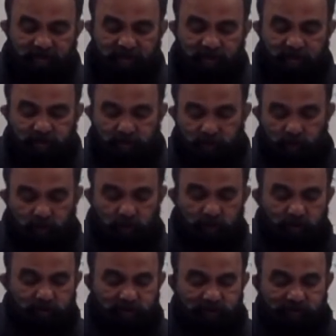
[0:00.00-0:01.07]
So
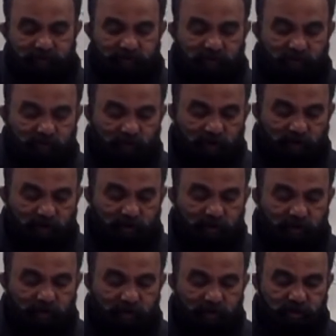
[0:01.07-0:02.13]
what I'm going to
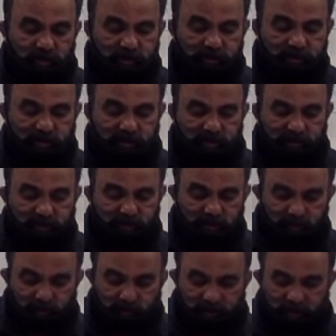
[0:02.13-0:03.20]
do is I'm going
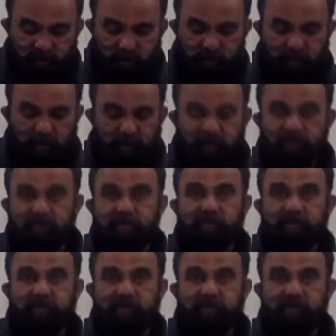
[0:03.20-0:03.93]
to experiment